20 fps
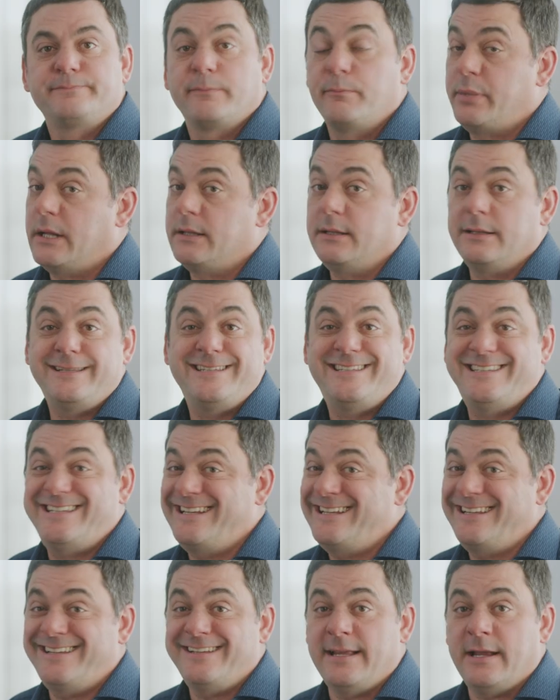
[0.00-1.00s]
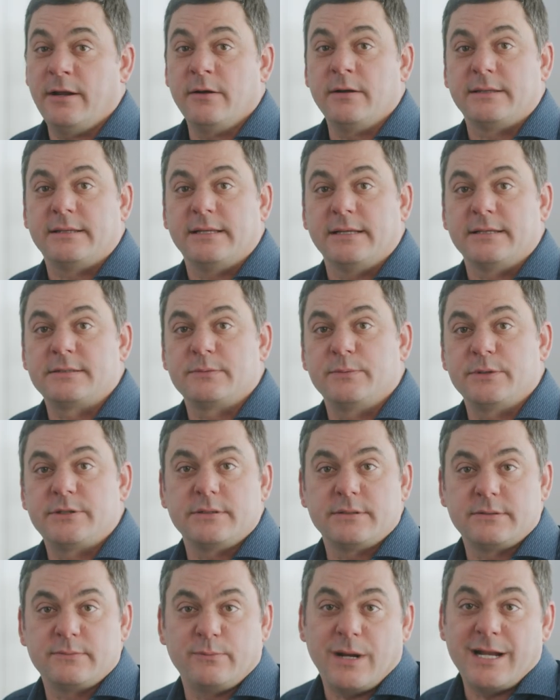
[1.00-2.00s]
Bella didn't inherit this, which
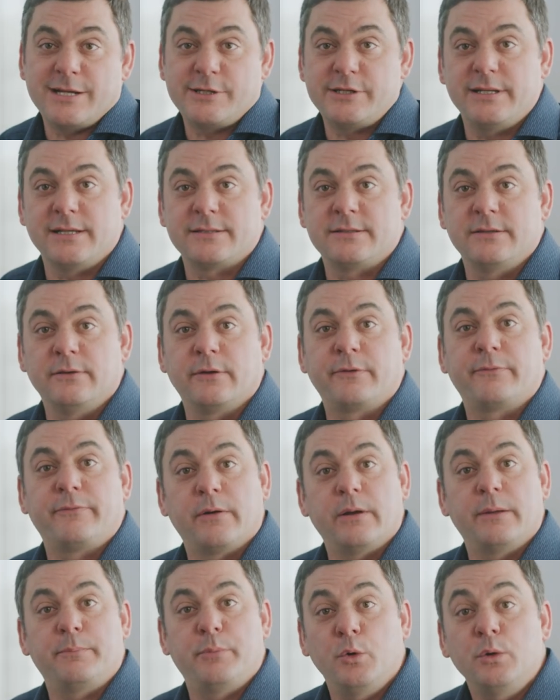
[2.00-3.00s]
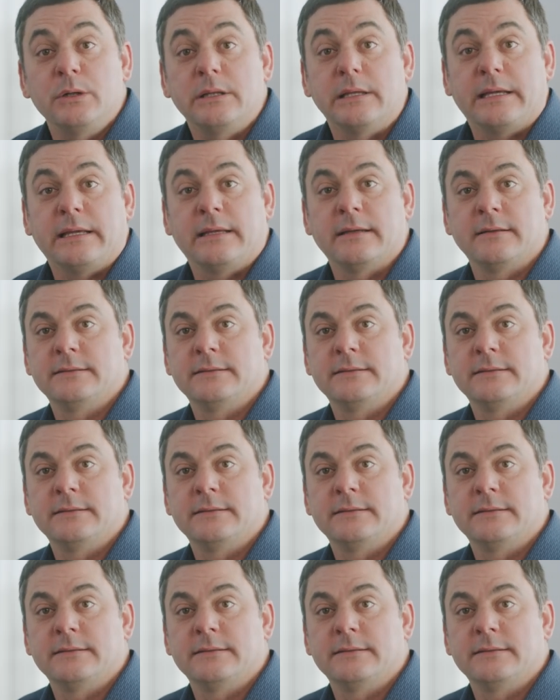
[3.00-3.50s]
is why she doesn't look very poodle-y.